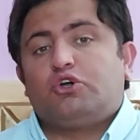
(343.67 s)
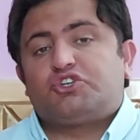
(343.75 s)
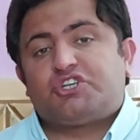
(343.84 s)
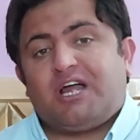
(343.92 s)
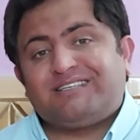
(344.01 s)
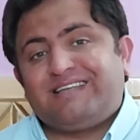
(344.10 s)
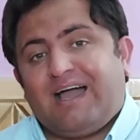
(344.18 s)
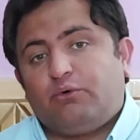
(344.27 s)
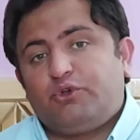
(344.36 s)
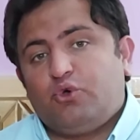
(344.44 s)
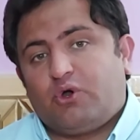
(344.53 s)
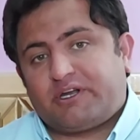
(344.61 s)
shut
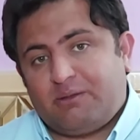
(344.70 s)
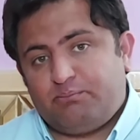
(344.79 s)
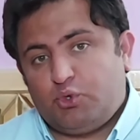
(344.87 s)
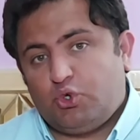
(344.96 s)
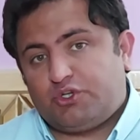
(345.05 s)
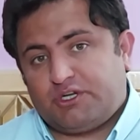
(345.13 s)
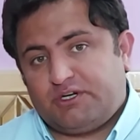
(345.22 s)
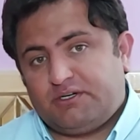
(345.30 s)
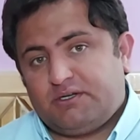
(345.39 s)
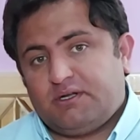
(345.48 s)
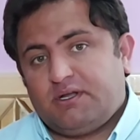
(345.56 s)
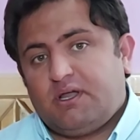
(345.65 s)
down your
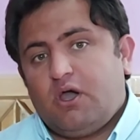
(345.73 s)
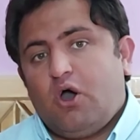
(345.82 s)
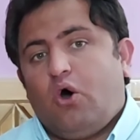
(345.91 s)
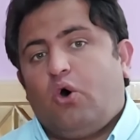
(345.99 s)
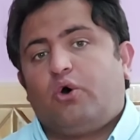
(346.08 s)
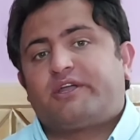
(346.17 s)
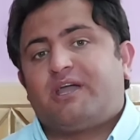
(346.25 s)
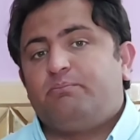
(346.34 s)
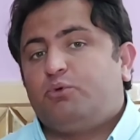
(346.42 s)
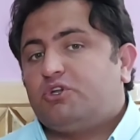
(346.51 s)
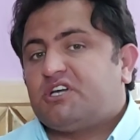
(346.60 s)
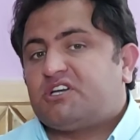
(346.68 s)
computer or
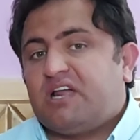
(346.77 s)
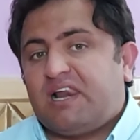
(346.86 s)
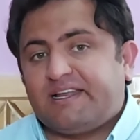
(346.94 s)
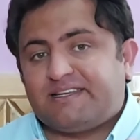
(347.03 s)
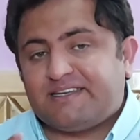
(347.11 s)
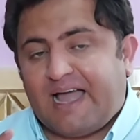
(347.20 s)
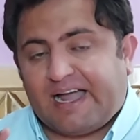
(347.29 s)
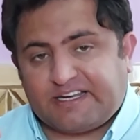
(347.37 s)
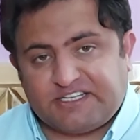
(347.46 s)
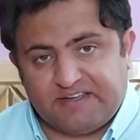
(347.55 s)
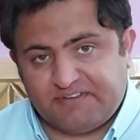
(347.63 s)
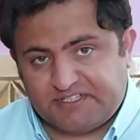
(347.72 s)
computer related
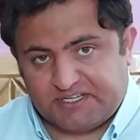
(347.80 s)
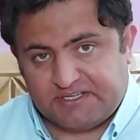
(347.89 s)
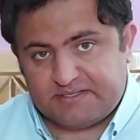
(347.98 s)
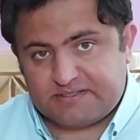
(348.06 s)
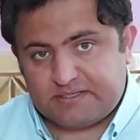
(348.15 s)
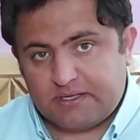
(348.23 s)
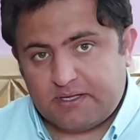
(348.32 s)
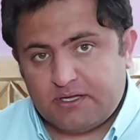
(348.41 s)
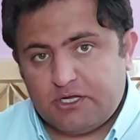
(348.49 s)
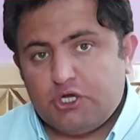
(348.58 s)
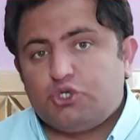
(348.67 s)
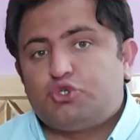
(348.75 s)
activities
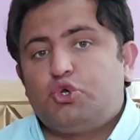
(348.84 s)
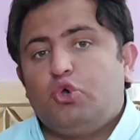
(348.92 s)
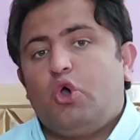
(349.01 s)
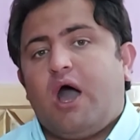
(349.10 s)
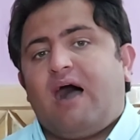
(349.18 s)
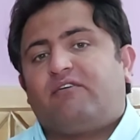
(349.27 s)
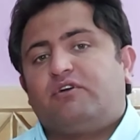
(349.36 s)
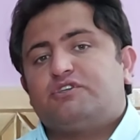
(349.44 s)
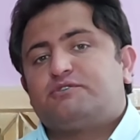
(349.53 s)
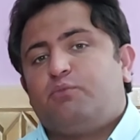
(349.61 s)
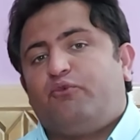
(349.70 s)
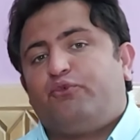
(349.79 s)
2
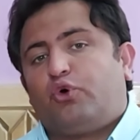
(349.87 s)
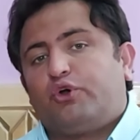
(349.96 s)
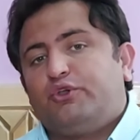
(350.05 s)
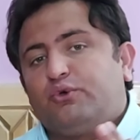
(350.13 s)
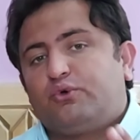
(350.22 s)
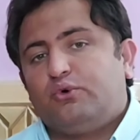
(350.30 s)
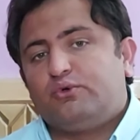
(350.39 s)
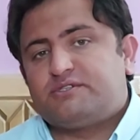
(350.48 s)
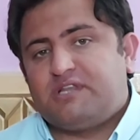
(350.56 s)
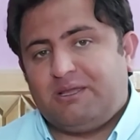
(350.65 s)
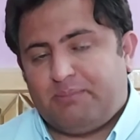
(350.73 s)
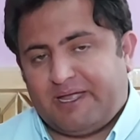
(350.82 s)
hours before you go
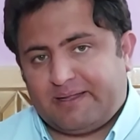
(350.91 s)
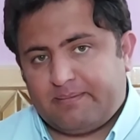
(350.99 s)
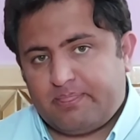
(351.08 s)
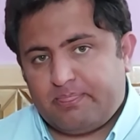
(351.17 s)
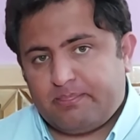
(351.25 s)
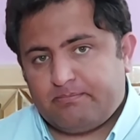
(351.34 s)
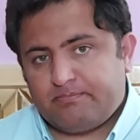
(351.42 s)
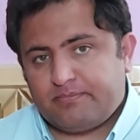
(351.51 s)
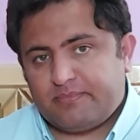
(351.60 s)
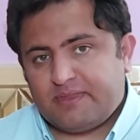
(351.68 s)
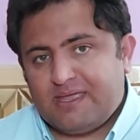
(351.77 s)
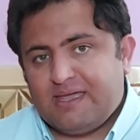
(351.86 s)
sleeping.
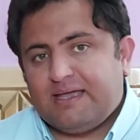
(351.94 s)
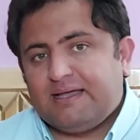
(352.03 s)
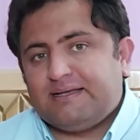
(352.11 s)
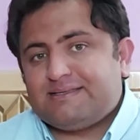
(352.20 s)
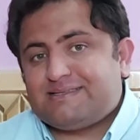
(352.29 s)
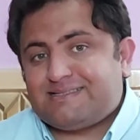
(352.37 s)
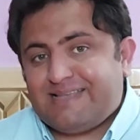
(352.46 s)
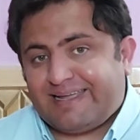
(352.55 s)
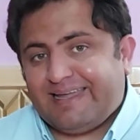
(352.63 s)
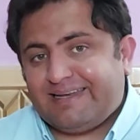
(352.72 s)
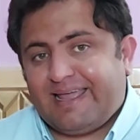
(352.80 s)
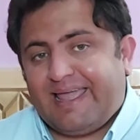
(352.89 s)

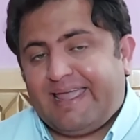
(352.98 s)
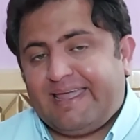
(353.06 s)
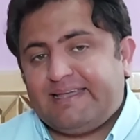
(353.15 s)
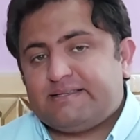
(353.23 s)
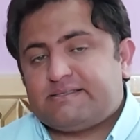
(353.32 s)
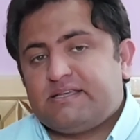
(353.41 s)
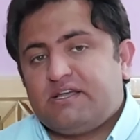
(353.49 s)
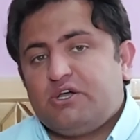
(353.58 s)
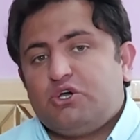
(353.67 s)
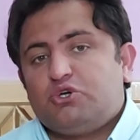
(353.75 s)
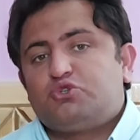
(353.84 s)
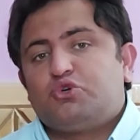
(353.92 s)
Second is,
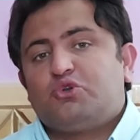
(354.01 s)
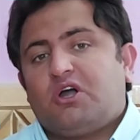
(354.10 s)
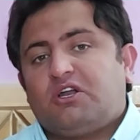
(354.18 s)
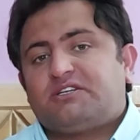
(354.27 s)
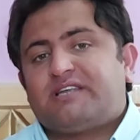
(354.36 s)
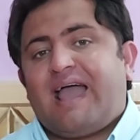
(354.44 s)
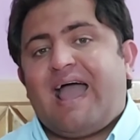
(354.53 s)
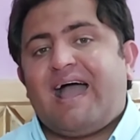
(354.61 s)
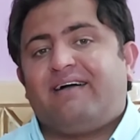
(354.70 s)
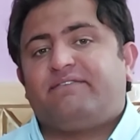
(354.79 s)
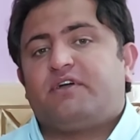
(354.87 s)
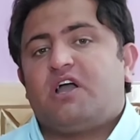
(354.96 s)
do not
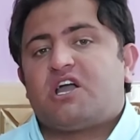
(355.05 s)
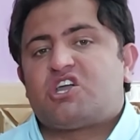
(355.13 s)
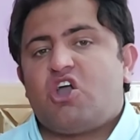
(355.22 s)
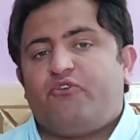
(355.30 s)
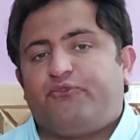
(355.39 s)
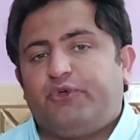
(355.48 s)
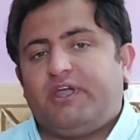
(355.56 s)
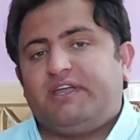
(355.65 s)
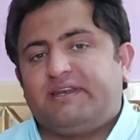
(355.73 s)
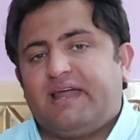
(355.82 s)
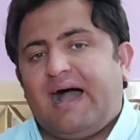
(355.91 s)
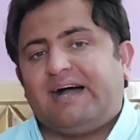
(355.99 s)
have
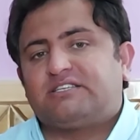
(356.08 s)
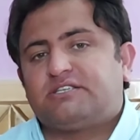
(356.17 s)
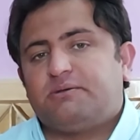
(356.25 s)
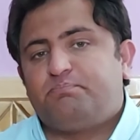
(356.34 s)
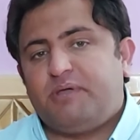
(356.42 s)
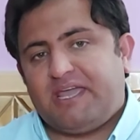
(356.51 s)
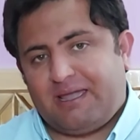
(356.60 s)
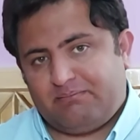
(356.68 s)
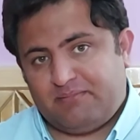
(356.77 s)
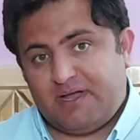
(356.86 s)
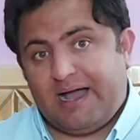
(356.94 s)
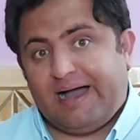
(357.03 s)
caffeine at
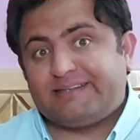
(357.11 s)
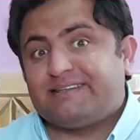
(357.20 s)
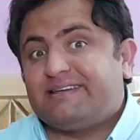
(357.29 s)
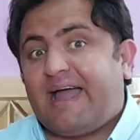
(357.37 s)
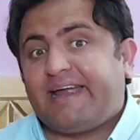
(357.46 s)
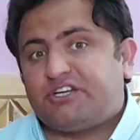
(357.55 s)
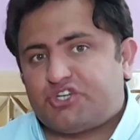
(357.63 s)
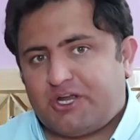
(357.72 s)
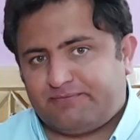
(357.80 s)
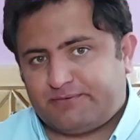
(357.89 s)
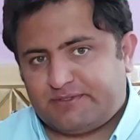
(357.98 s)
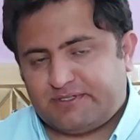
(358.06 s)
PM, at night
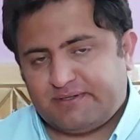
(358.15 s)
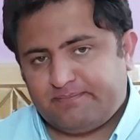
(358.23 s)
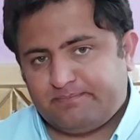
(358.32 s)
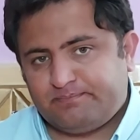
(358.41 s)
shift.